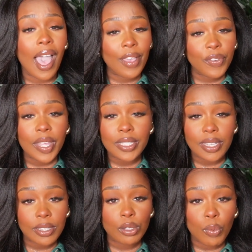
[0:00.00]
I feel like
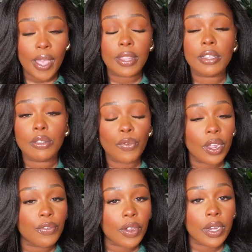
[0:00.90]
this way looks
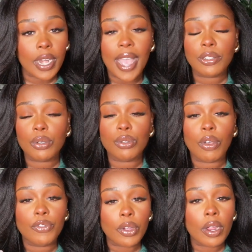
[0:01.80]
very natural.
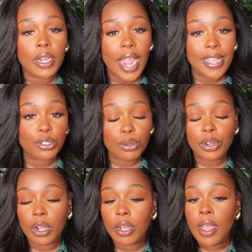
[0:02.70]
So if you're a natural
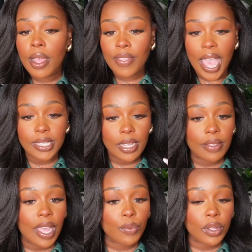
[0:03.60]
girl that has hair
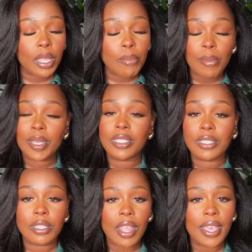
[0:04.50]
that really mimics
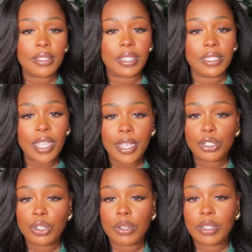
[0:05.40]
this length, this
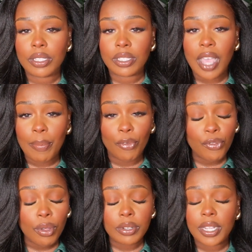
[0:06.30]
texture, this type of
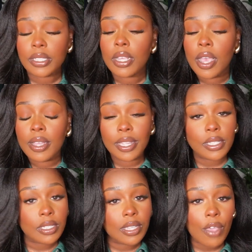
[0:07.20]
fullness, this
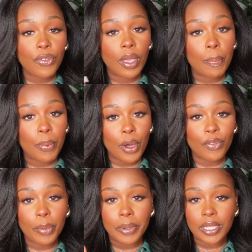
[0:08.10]
is definitely a
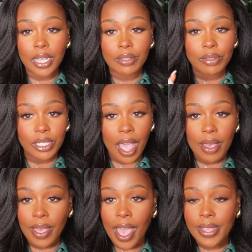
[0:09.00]
perfect protective
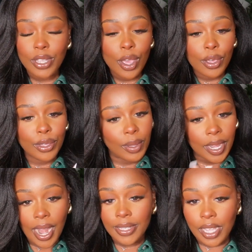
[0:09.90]
style, guys. You
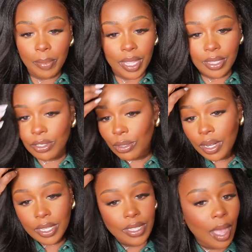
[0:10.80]
cannot tell me that this
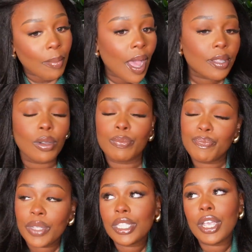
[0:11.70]
unit is not mine, or
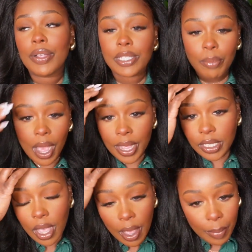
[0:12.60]
this hair isn't mine,
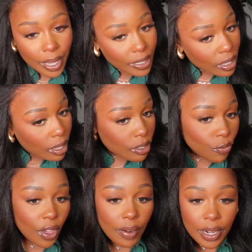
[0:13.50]
because it looks
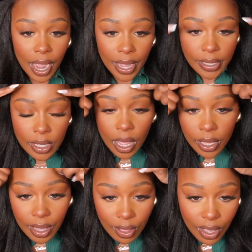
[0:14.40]
very nice.
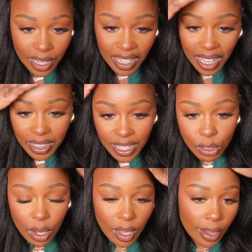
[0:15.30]
Now look at that
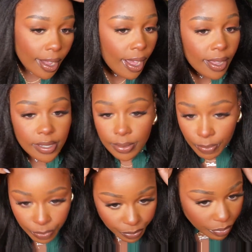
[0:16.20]
lace right here, guys.
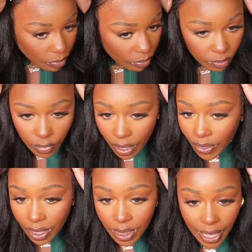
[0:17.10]

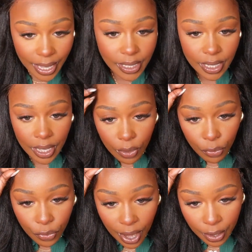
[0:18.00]
The lace is
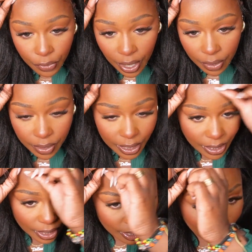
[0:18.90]
very
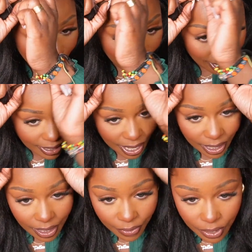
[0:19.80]
realistic. Look at that, guys. I
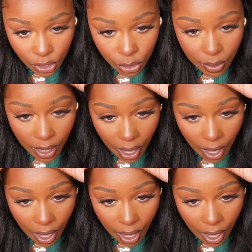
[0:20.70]
can lift this unit